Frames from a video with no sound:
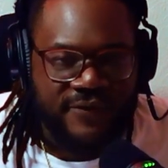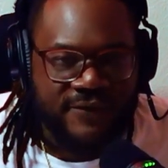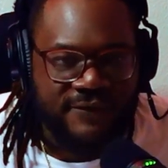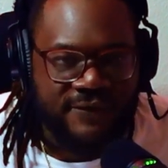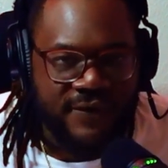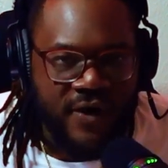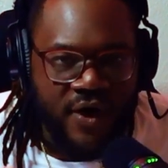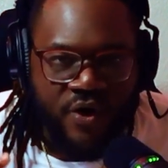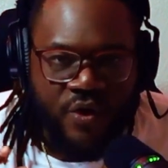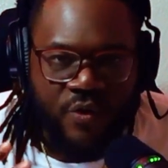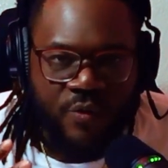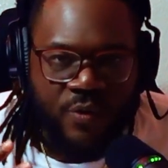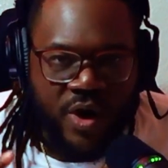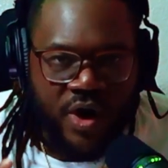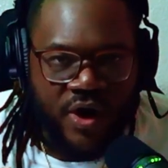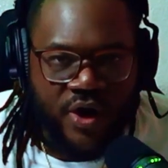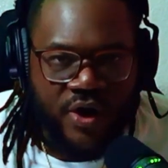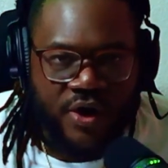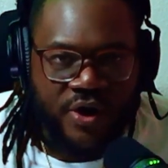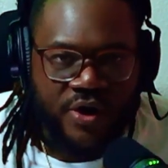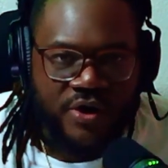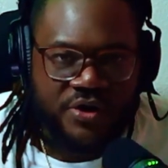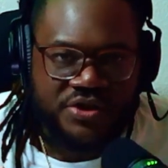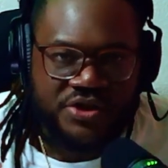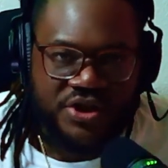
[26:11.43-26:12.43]
4
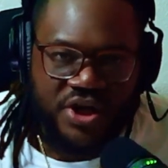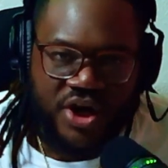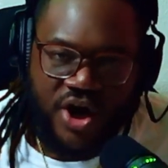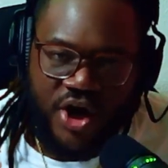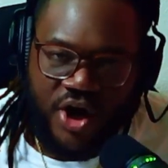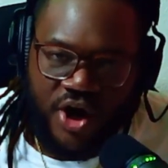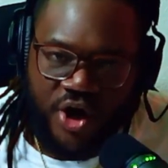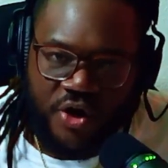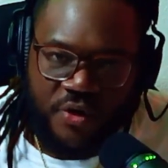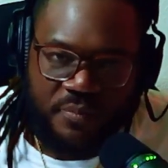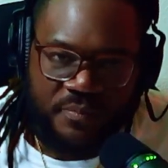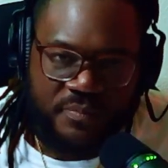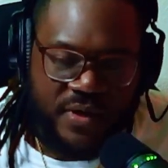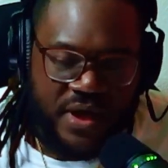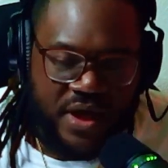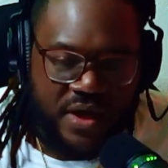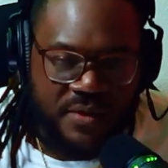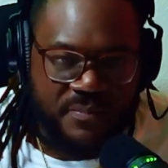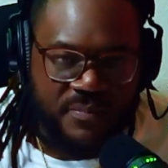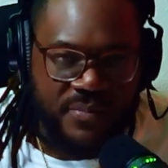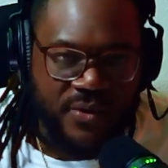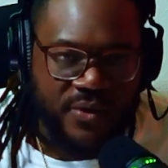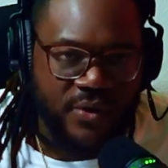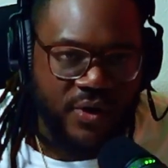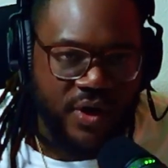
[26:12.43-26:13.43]
words. Hurt
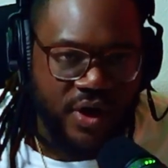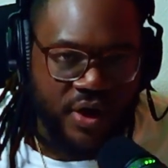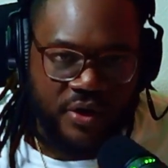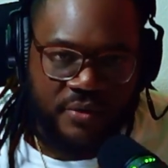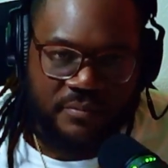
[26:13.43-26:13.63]
people.